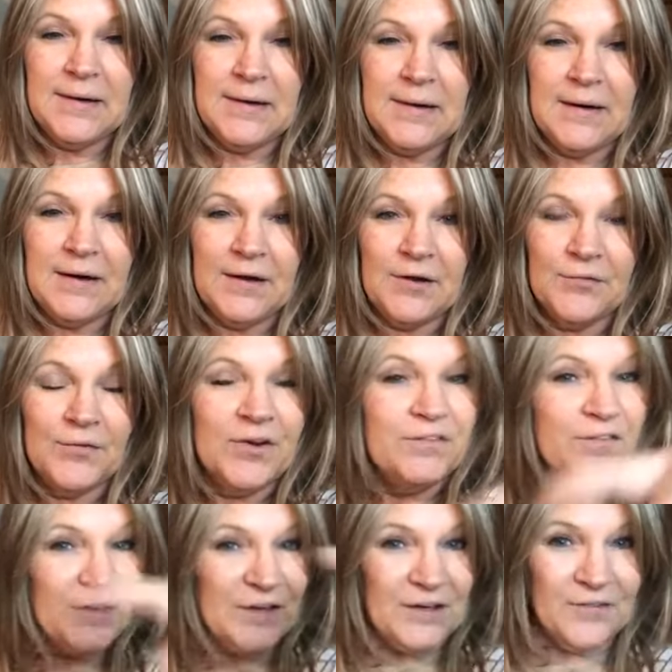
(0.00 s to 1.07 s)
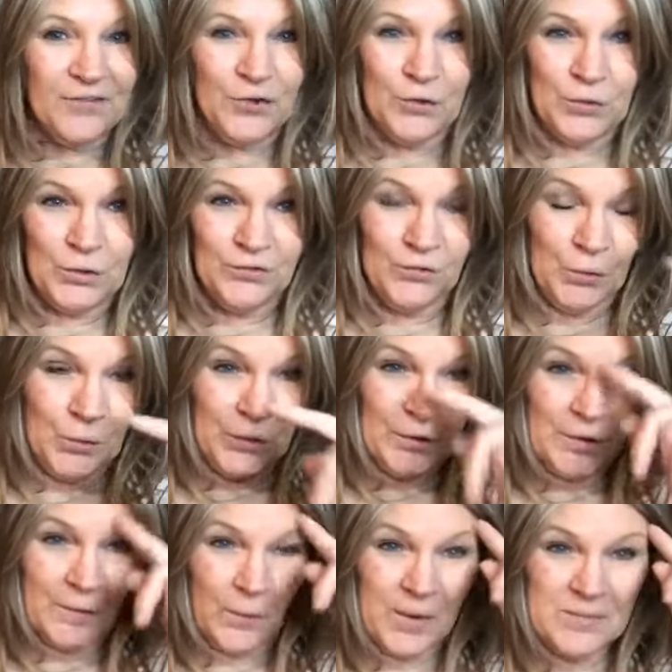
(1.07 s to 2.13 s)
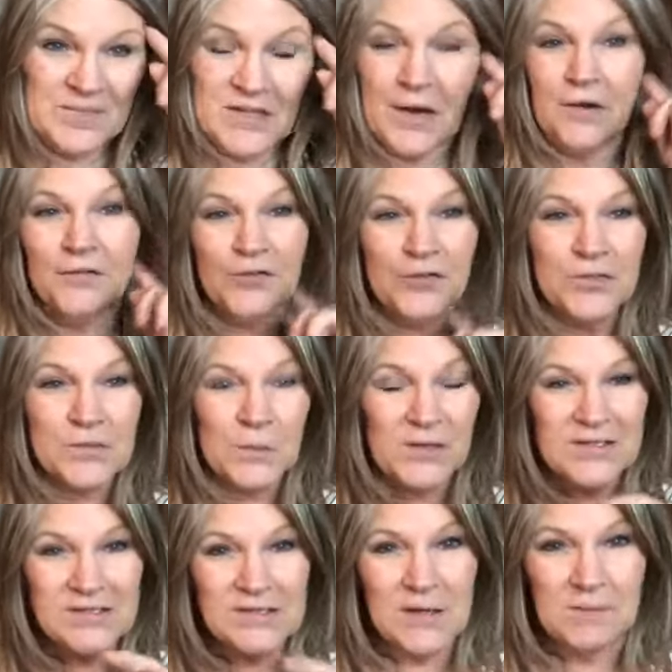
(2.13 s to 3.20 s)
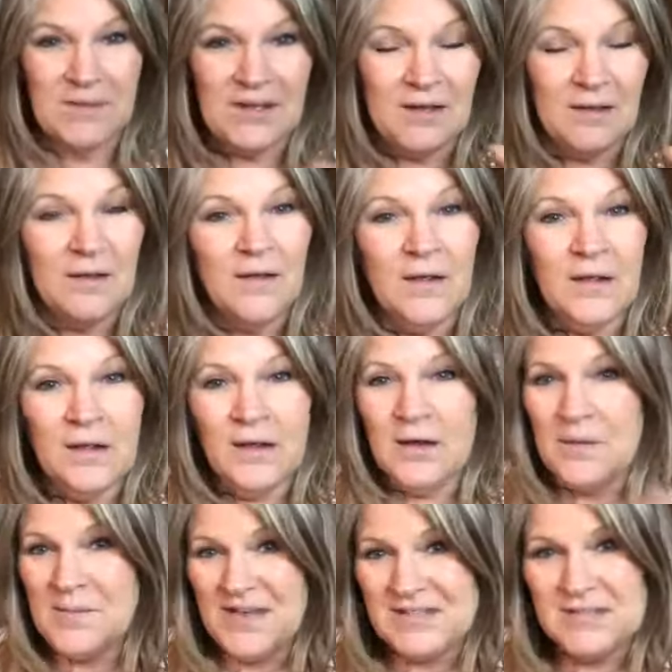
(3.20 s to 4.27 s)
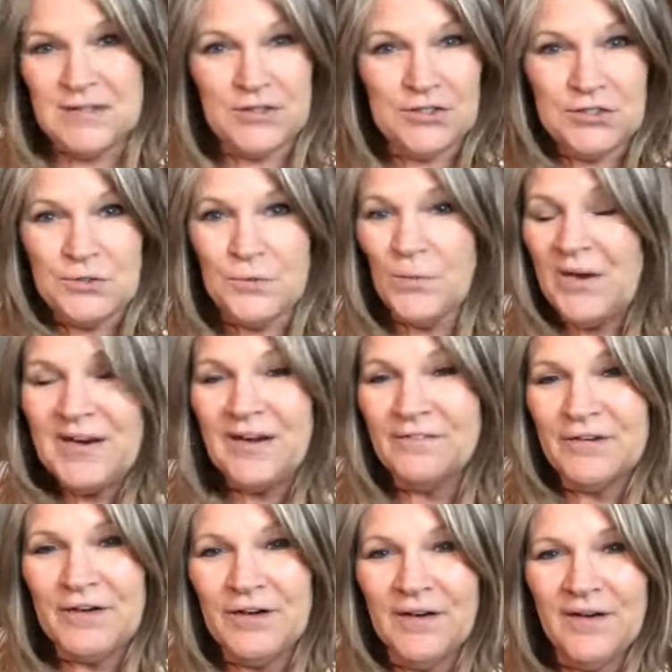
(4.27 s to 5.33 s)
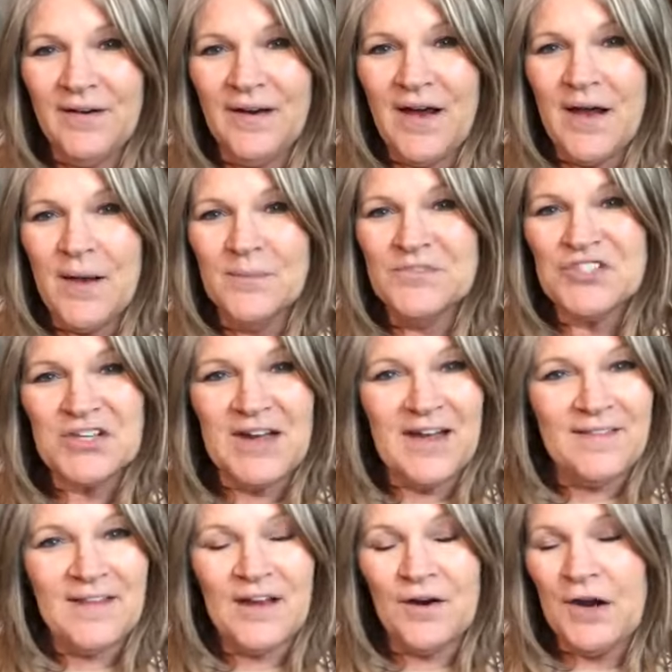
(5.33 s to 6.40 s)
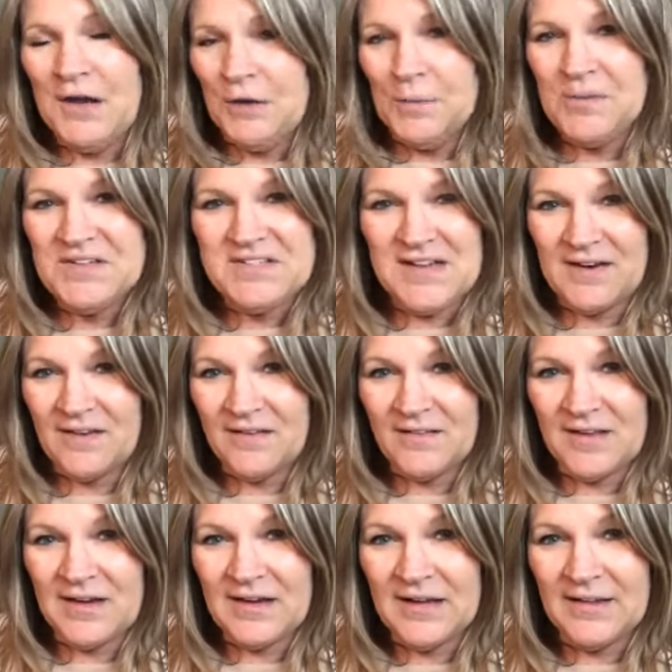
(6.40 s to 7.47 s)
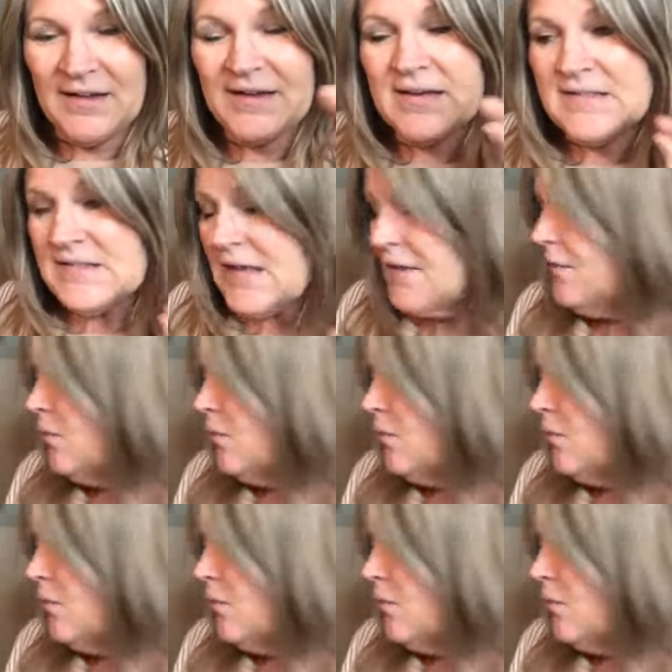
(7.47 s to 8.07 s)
And I can refund if you order on the website, or if you just want to send me a message or whatever. Jeanette, they are 100% authentic. Like I said,